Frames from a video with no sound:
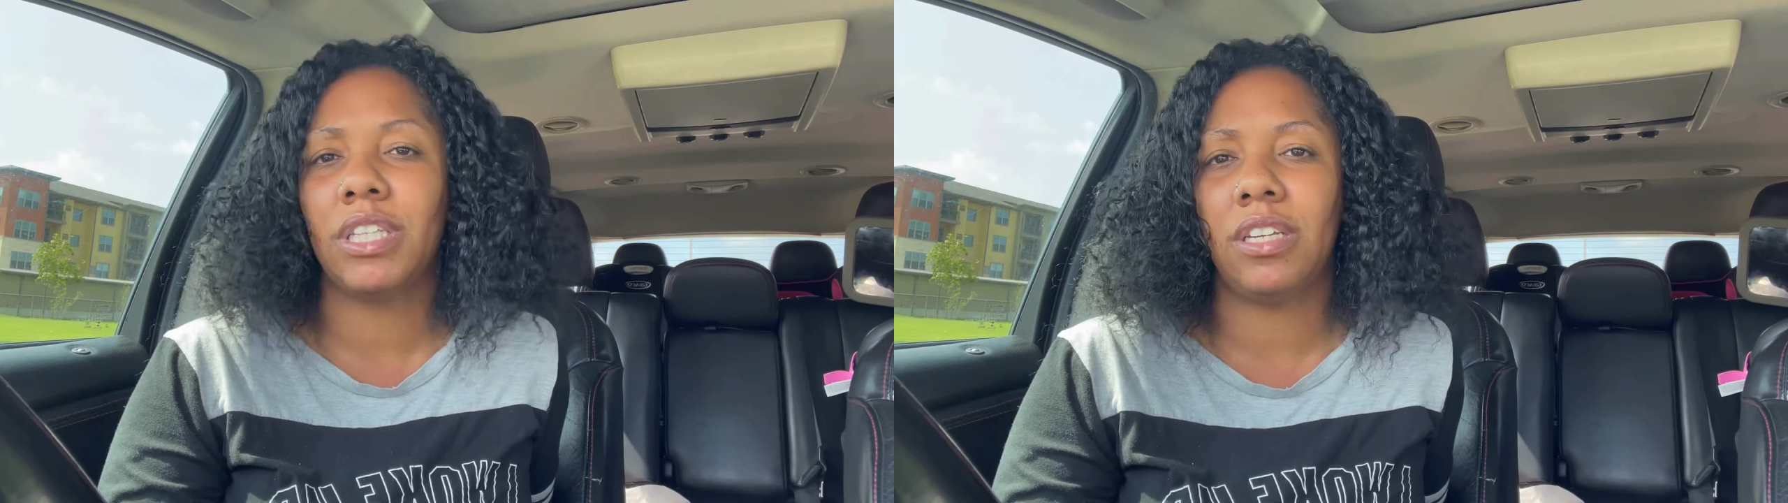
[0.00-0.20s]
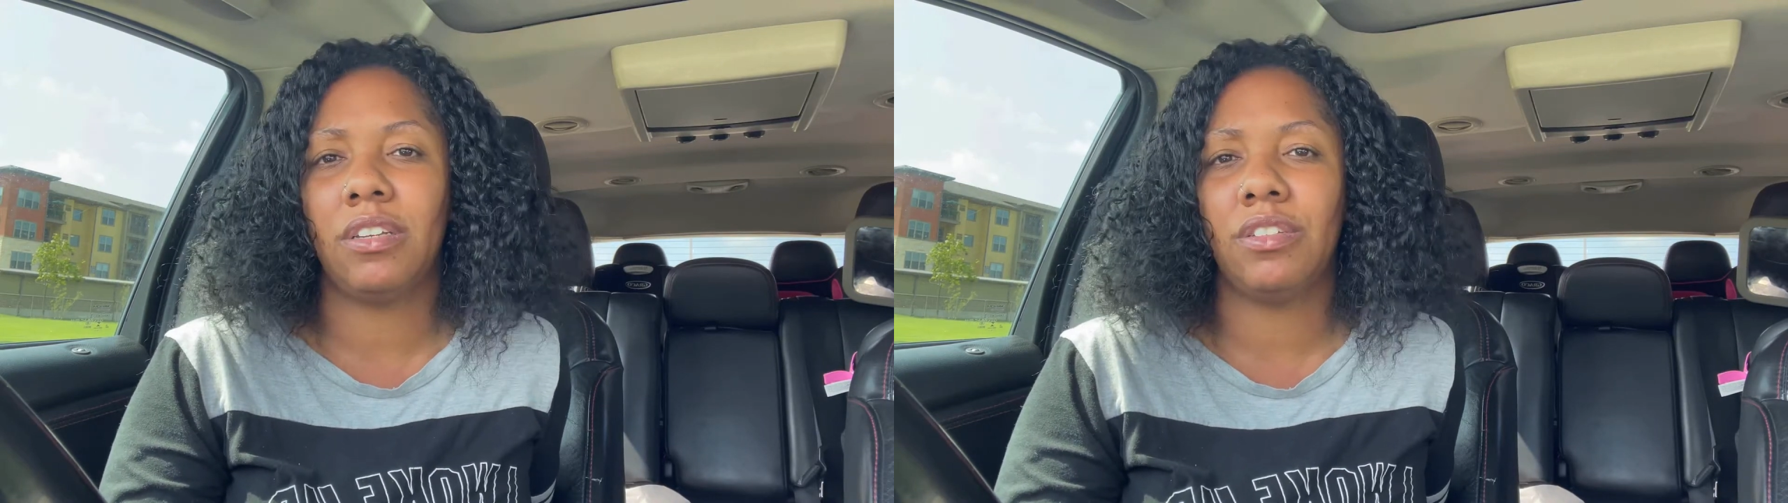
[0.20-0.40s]

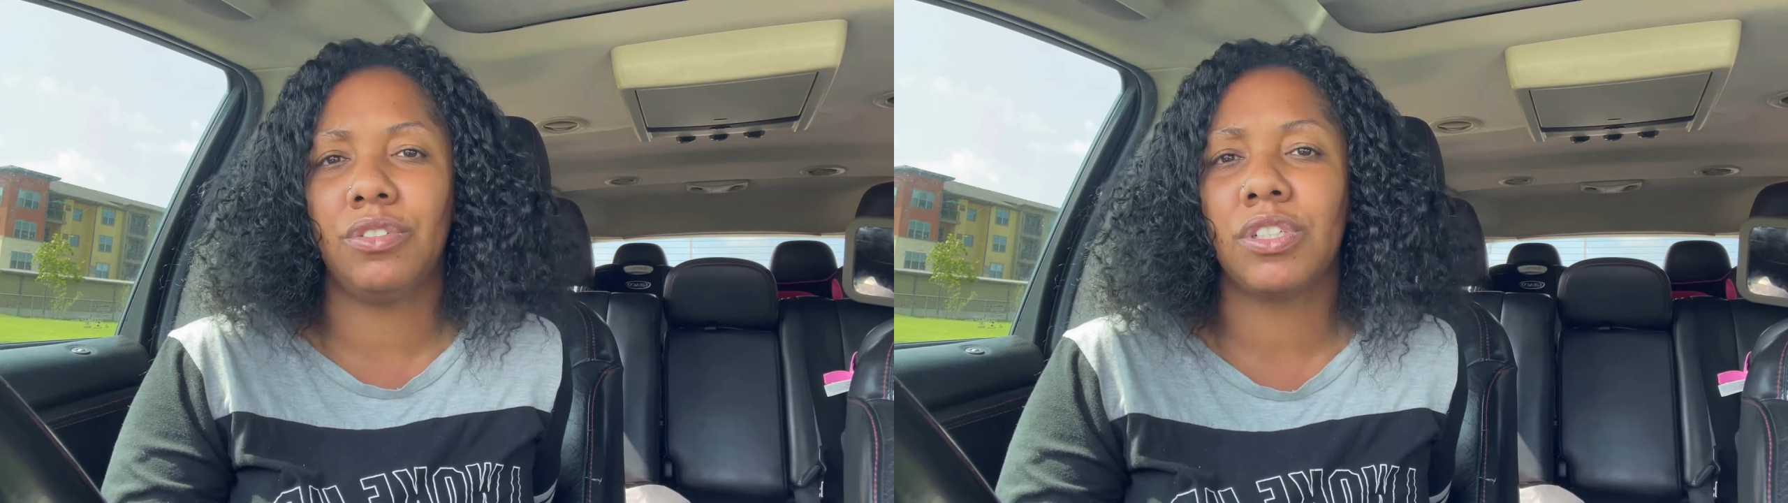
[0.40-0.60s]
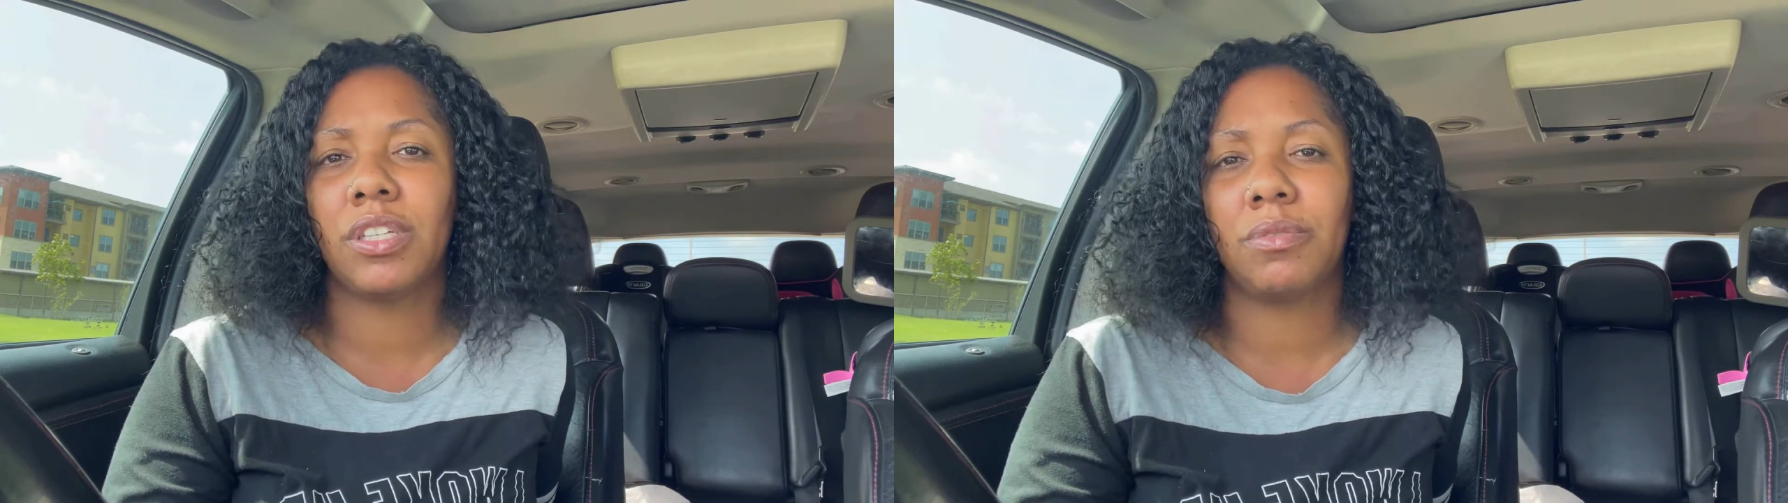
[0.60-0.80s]

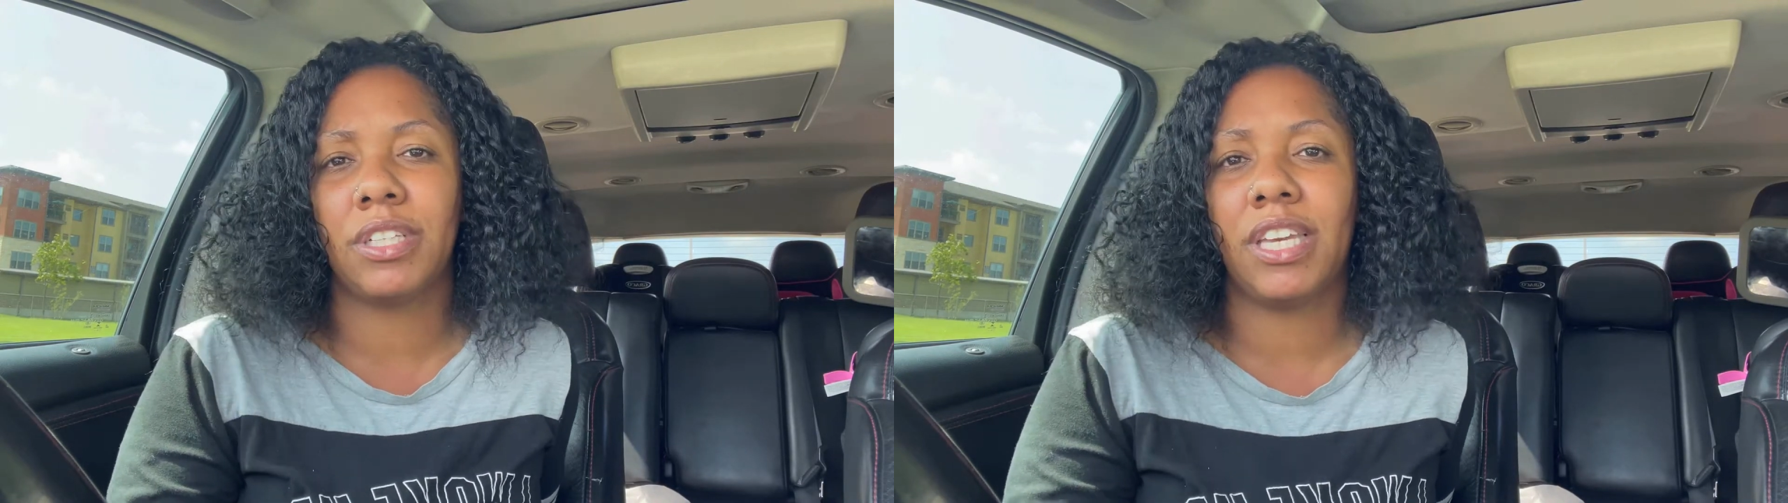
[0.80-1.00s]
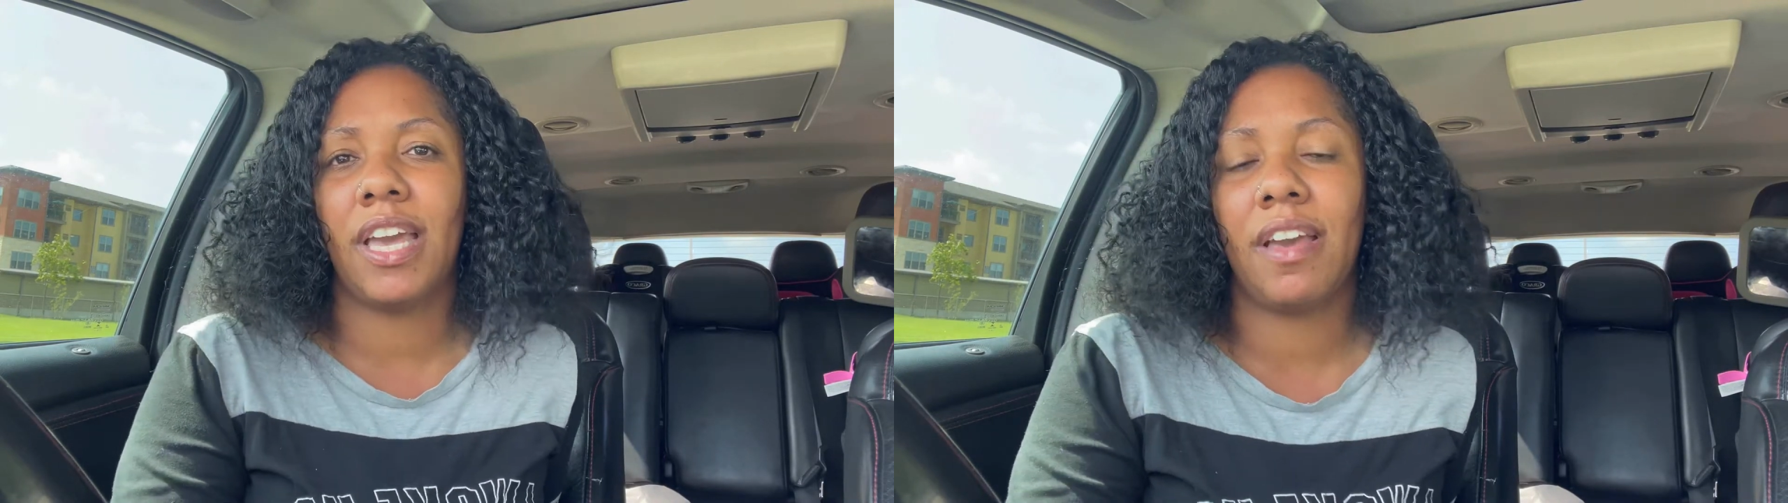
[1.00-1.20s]
usually
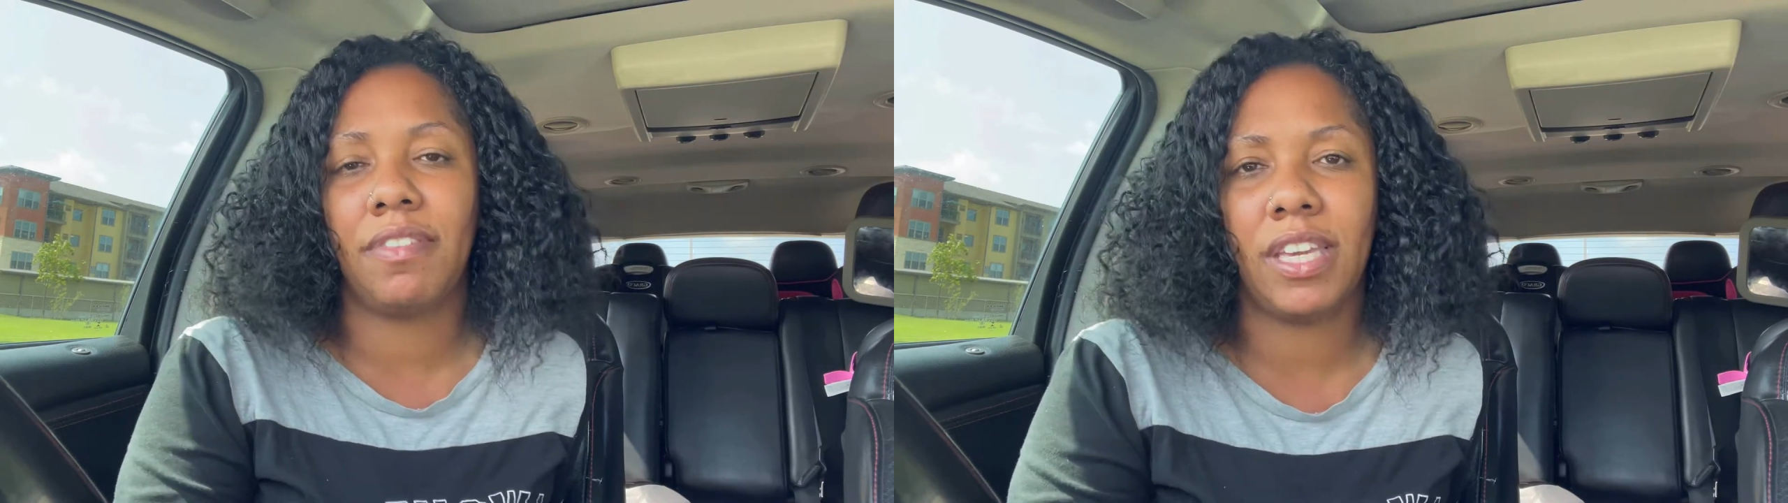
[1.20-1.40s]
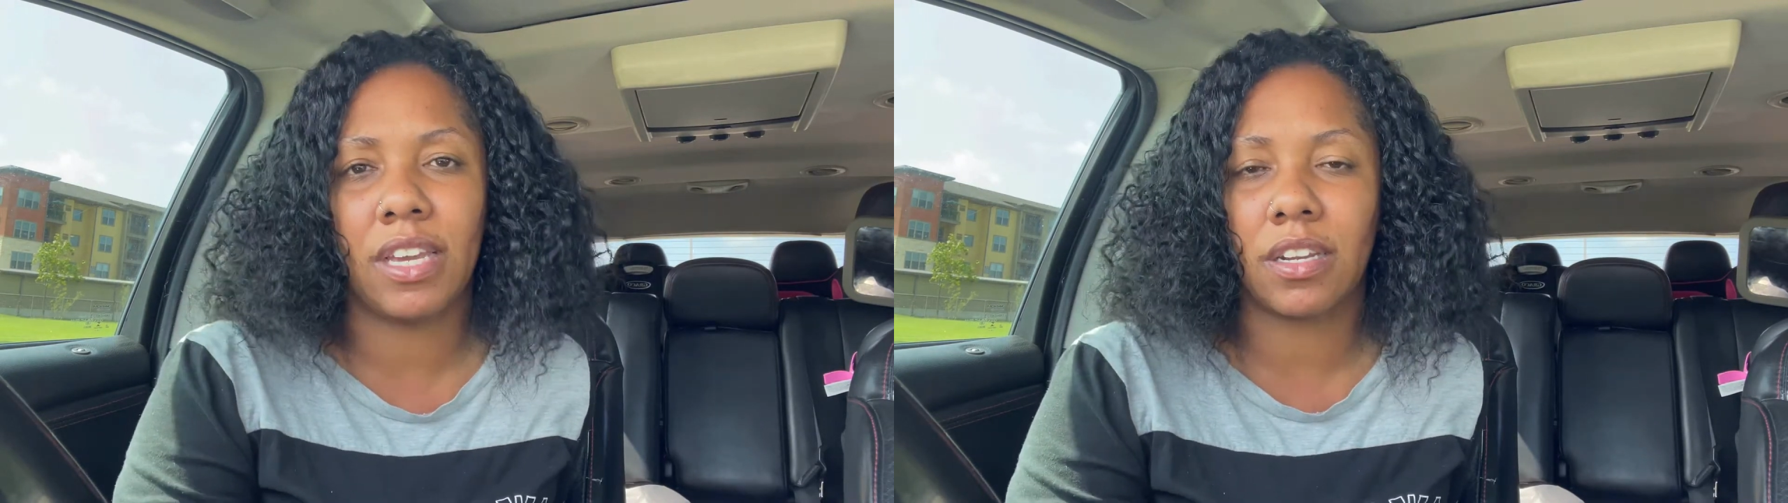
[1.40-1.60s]
really heavy,